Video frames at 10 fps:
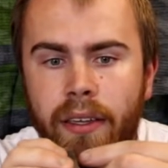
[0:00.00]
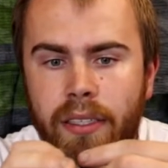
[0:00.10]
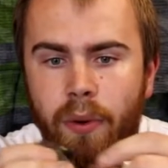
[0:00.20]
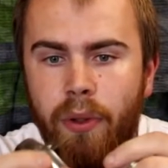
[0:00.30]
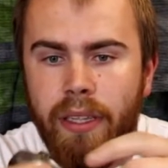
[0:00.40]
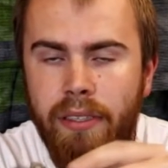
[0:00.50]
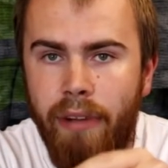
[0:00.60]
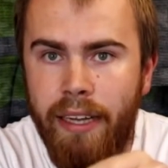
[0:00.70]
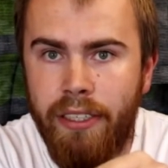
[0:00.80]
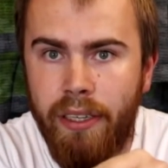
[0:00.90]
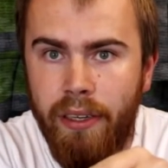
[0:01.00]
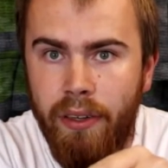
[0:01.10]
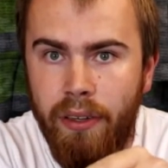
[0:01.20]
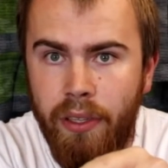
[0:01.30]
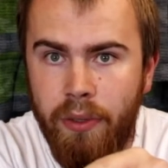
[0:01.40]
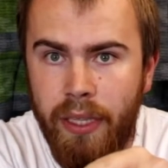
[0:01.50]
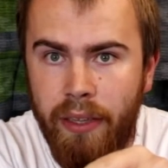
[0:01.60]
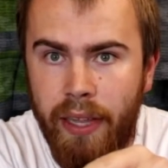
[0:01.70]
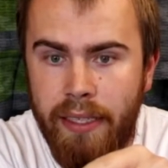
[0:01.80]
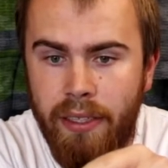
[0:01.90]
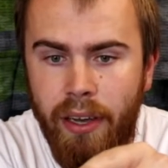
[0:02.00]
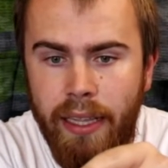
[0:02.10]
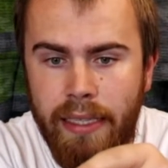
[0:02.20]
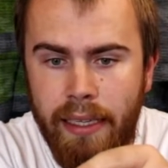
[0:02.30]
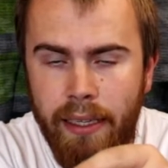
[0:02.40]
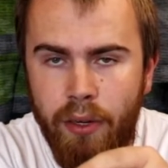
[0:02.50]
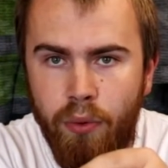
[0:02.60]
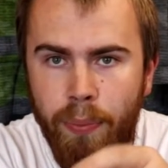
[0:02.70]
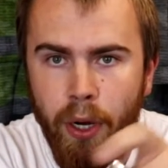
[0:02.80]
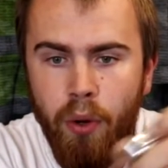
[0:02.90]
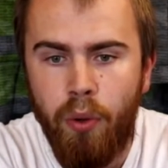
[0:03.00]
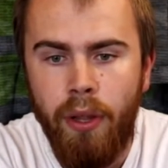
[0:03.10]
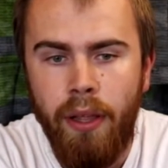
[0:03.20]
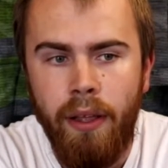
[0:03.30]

So on this ratchet, you'll see on that side there's a little bowl